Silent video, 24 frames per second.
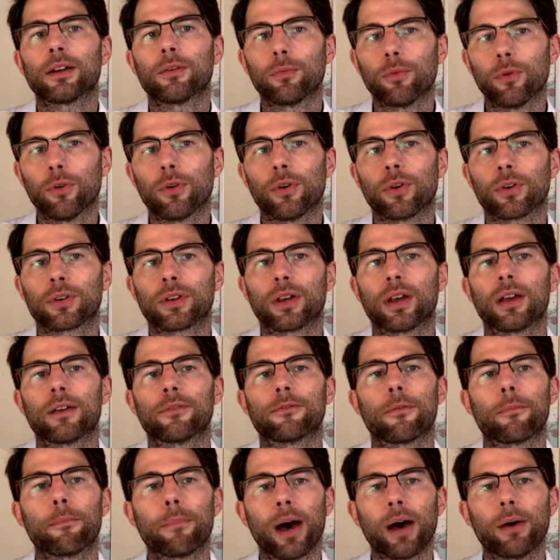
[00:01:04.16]
Award
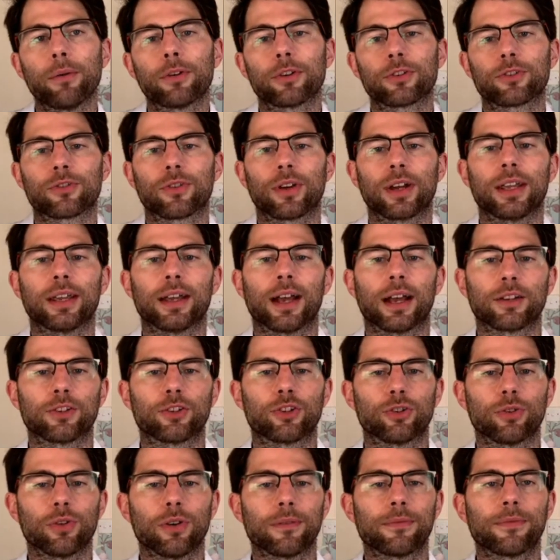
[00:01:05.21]
for Poetry and
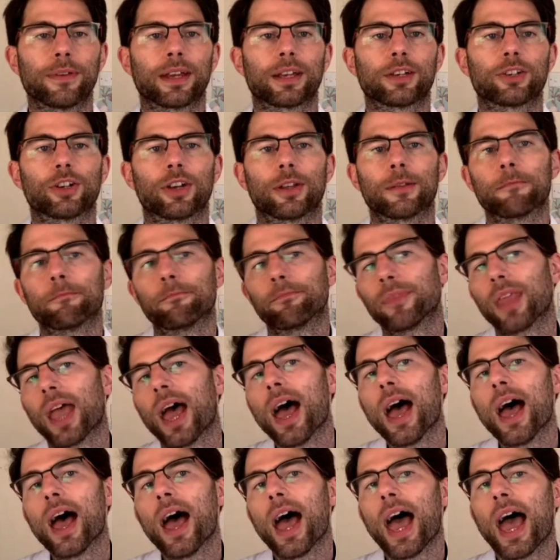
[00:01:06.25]
Short Fiction.
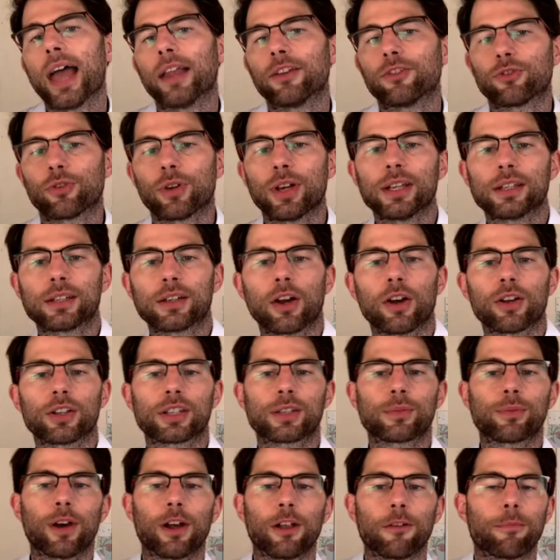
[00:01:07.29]
Entries
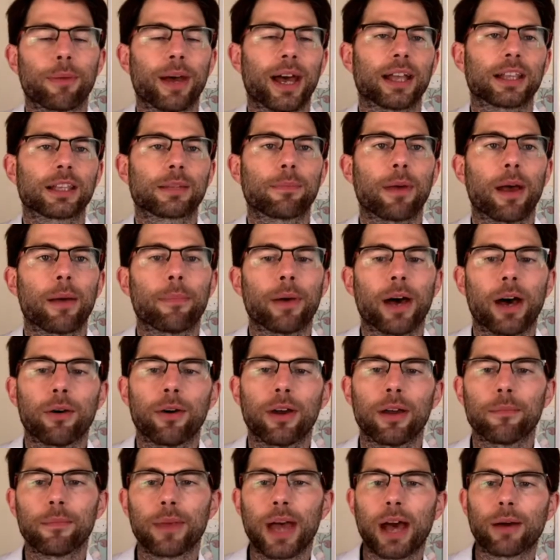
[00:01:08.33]
cost £12 per
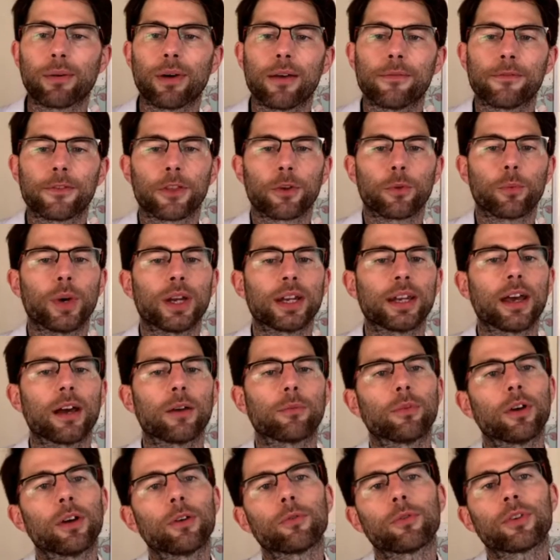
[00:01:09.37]
poem, however the winner
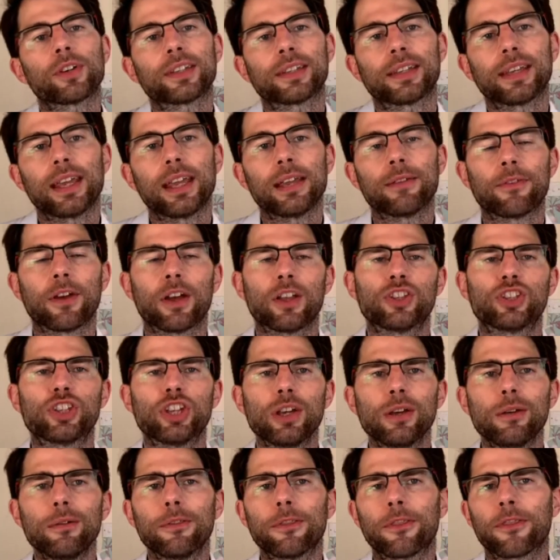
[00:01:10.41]
will receive
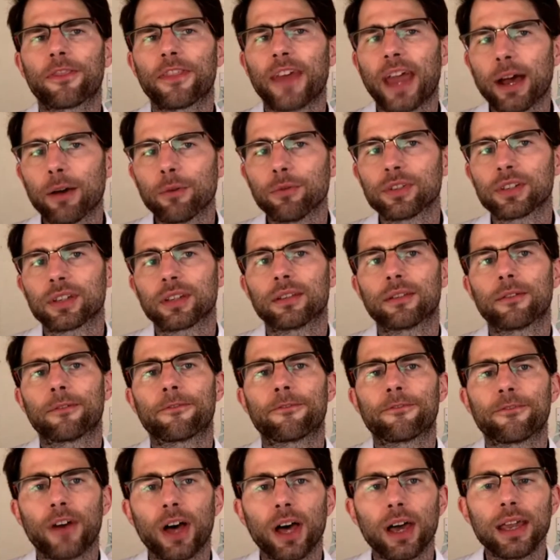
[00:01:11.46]

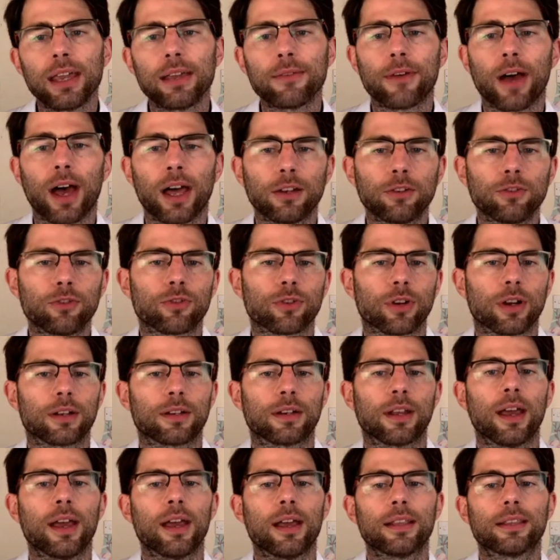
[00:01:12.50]
2,500
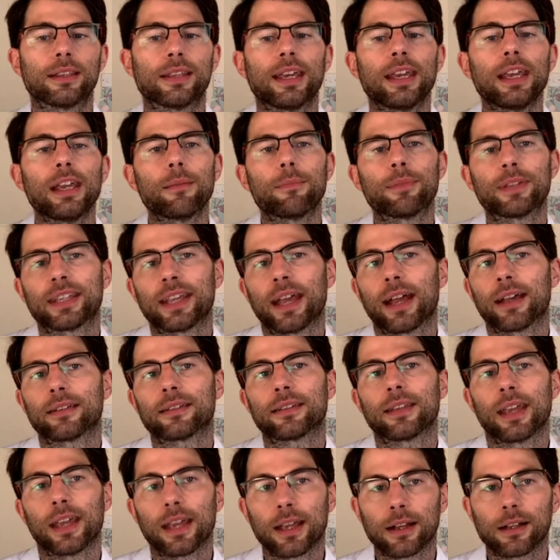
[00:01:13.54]

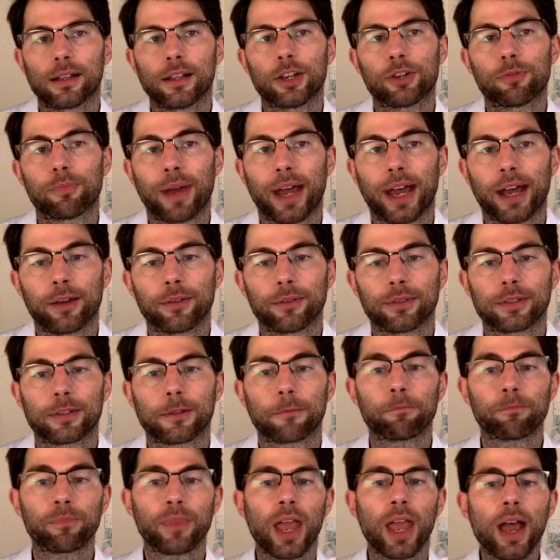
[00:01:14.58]
tea-obsessed English pounds.
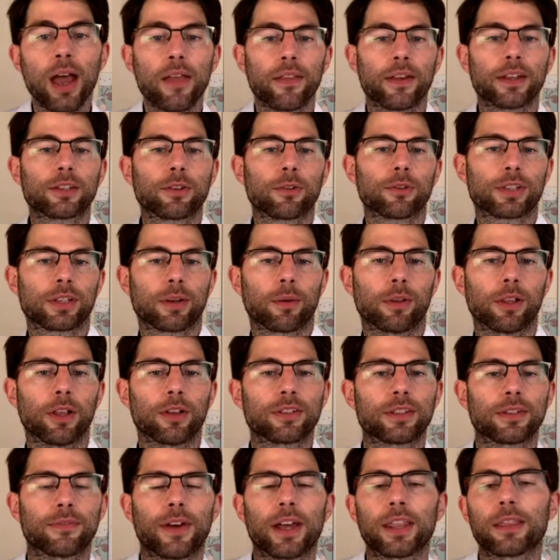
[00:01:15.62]
There's also a
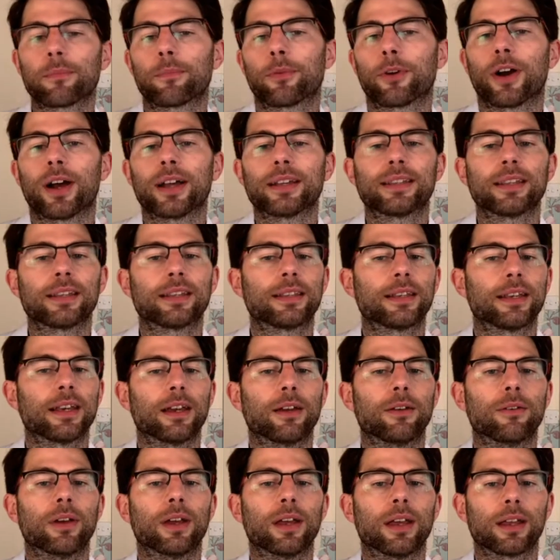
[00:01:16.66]
lot of other prizes
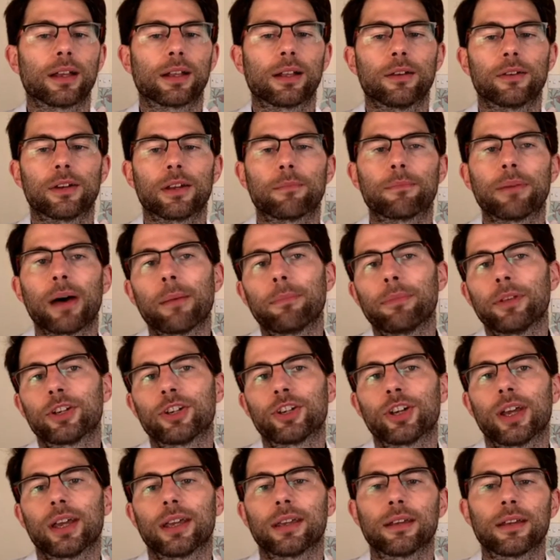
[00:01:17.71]
too, including
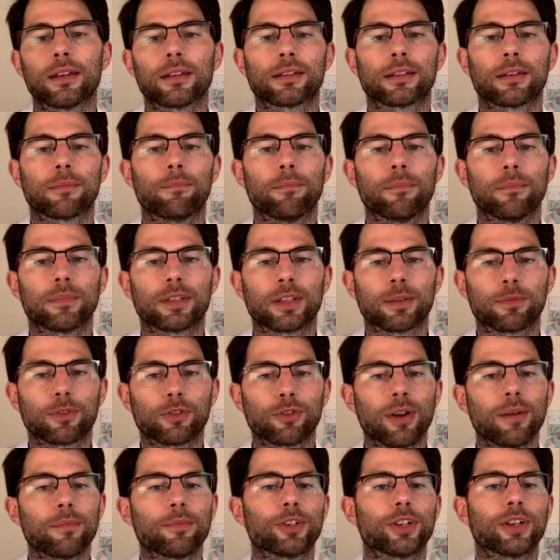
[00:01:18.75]
publishing,
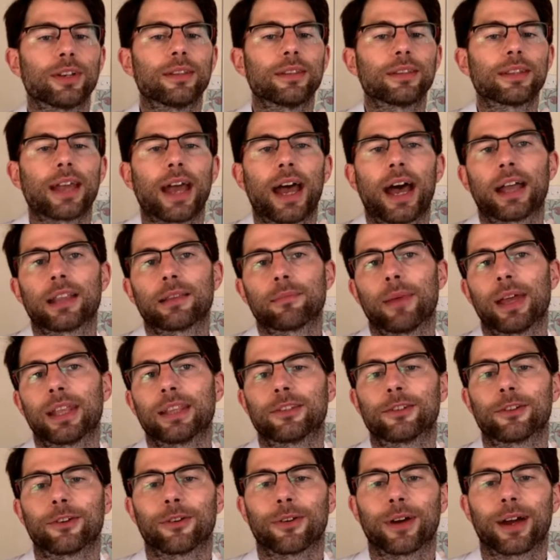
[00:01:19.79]
subscriptions and
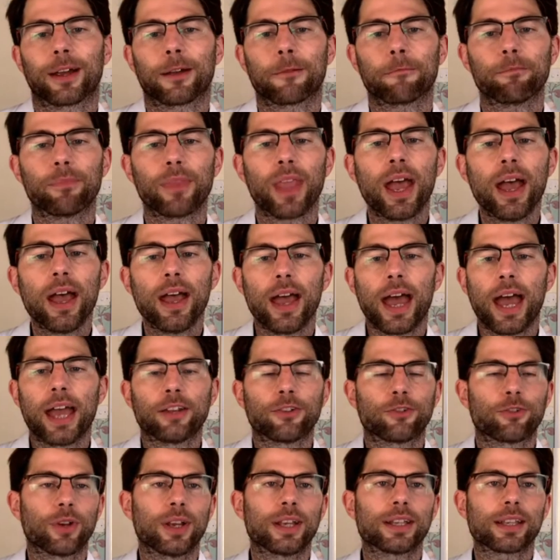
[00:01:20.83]
mentoring.
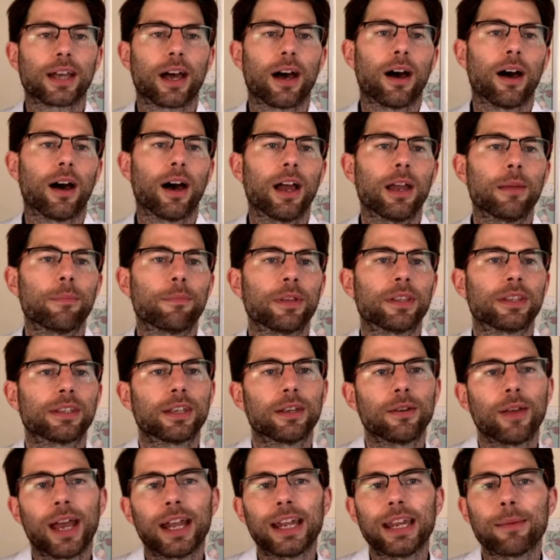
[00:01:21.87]
Entries are open to
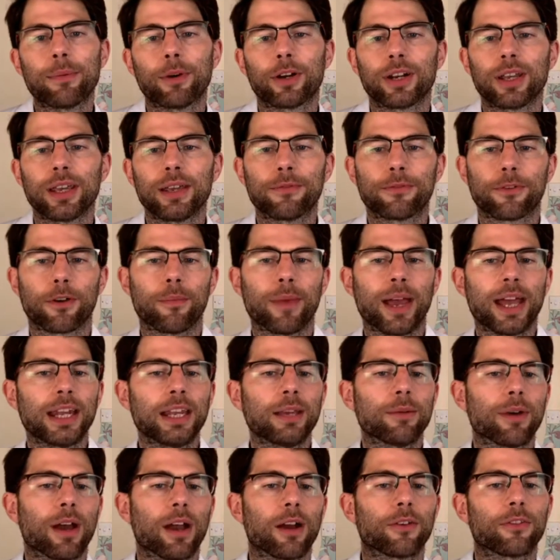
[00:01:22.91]
anybody from
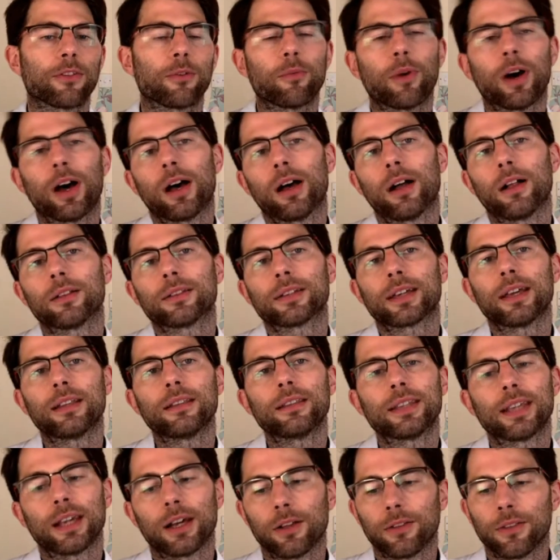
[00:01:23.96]
anywhere in the world
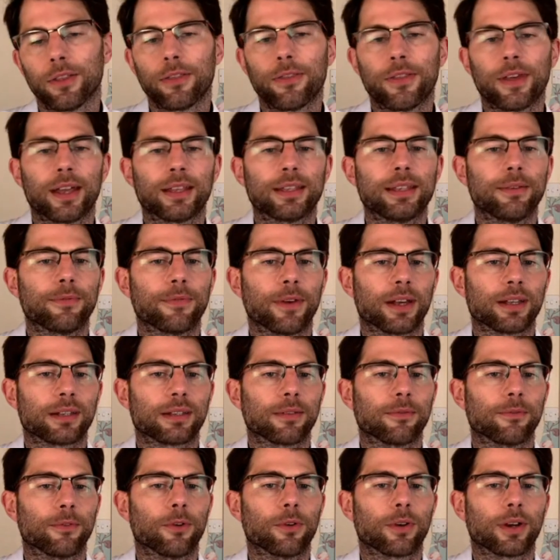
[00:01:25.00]
until the 31st
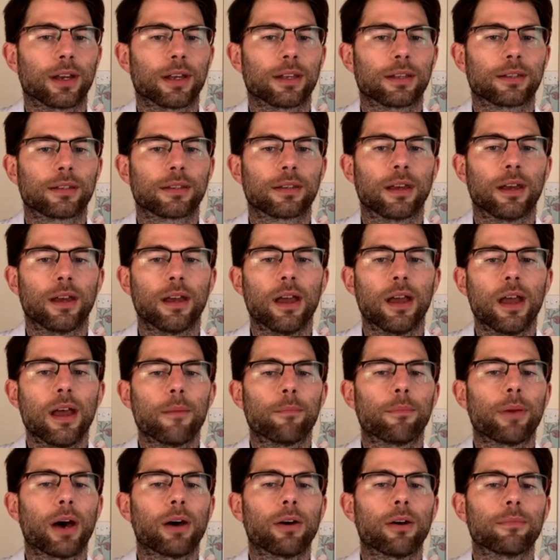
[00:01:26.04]
of August.
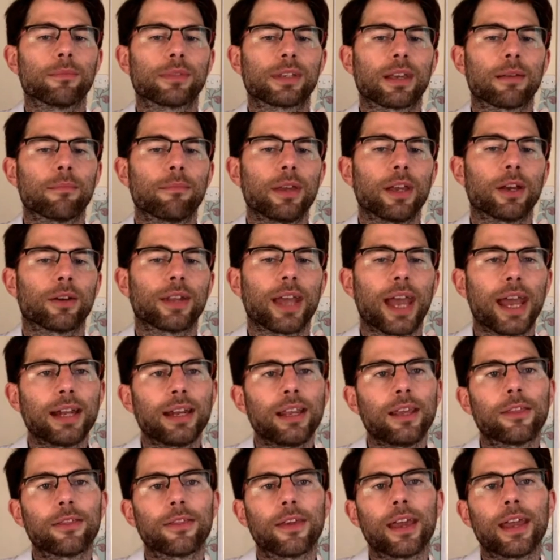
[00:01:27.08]
Poems can be on any
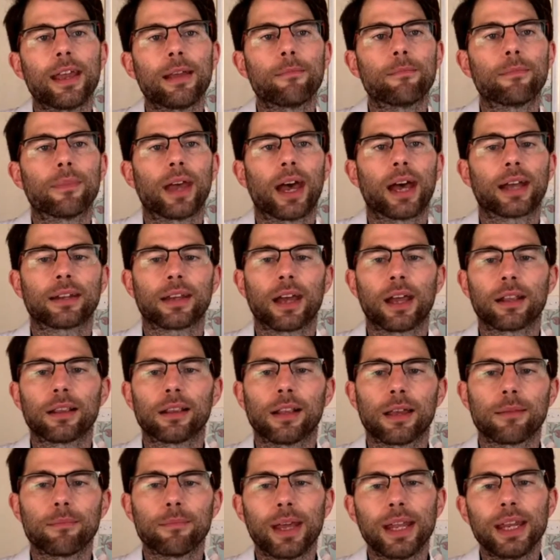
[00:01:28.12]
theme and,
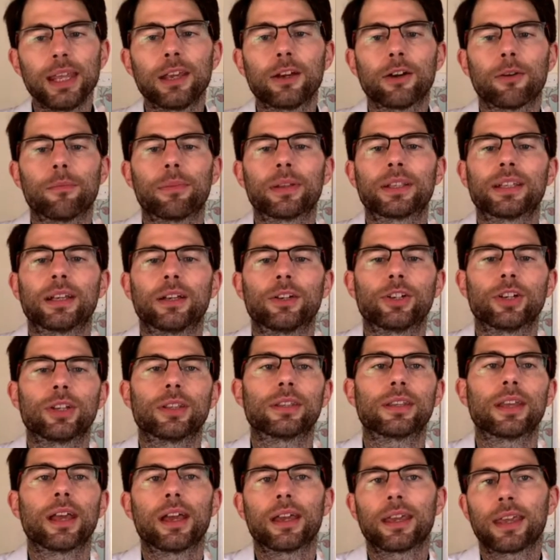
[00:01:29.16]
unlike many
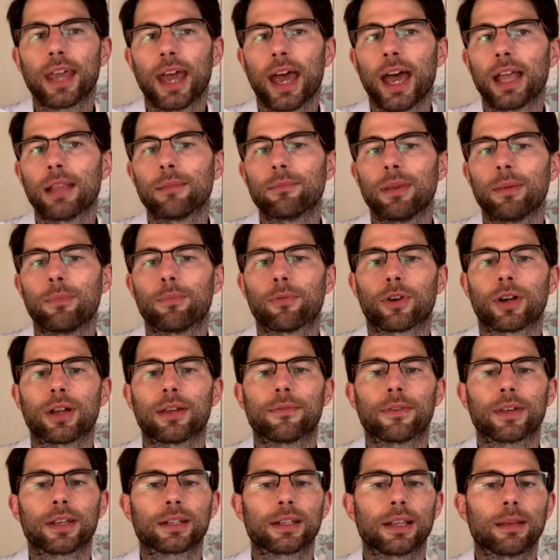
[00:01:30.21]
competitions, can be
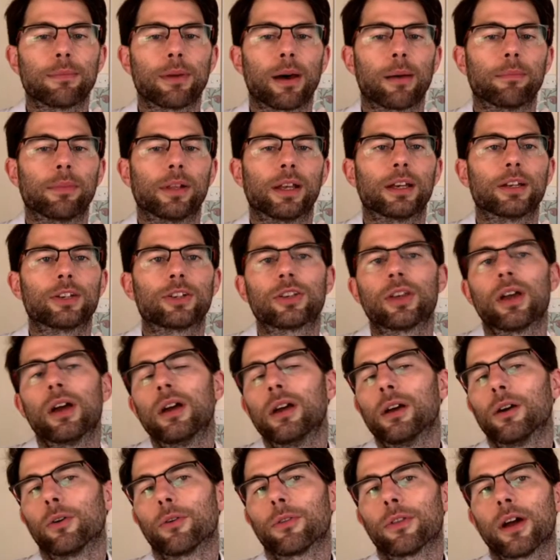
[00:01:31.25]
previously published,
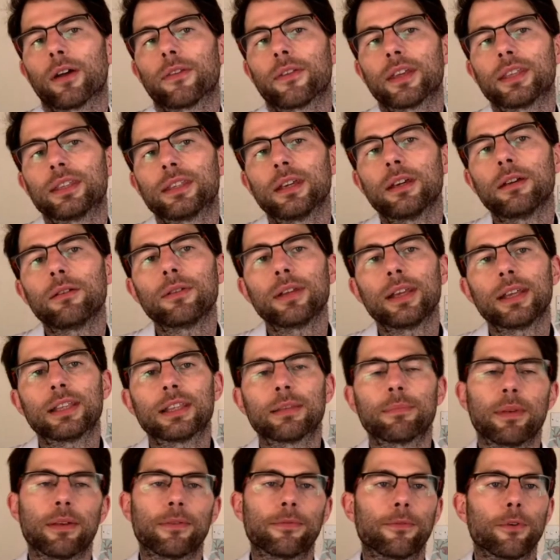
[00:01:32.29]
although they do need to
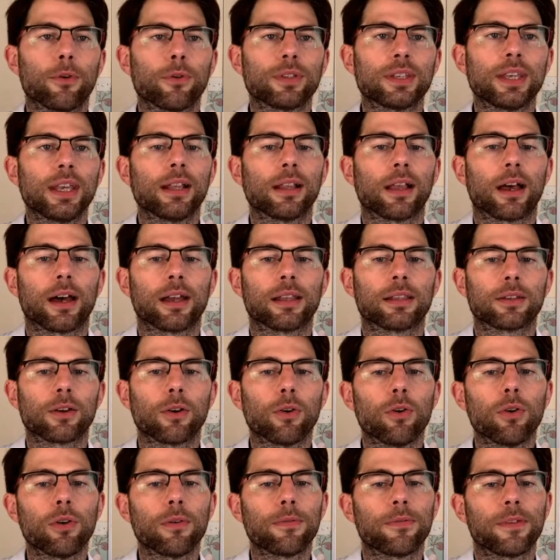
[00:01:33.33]
be 40 lines
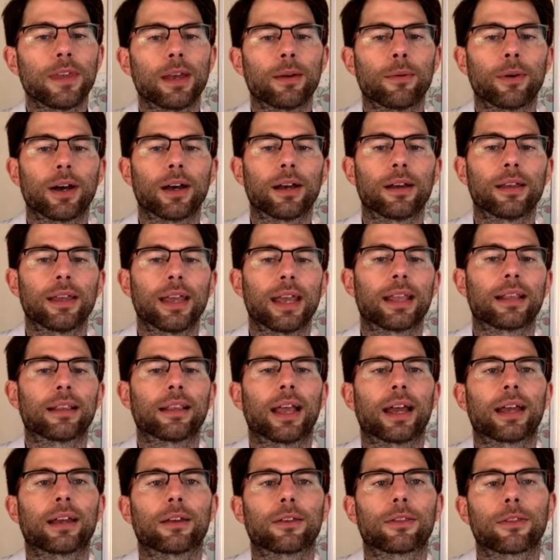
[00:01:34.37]
or fewer in
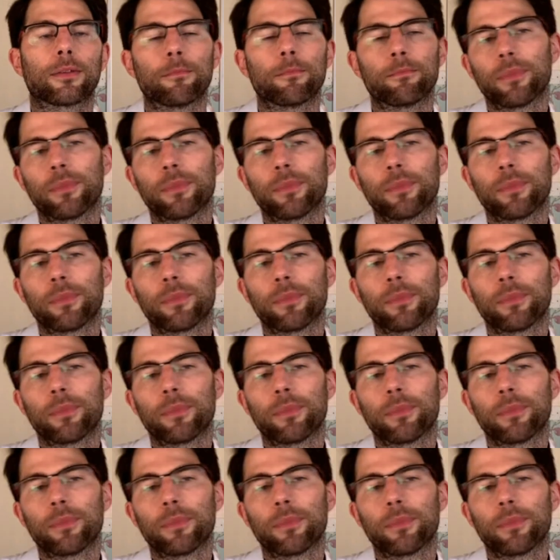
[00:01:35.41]
length.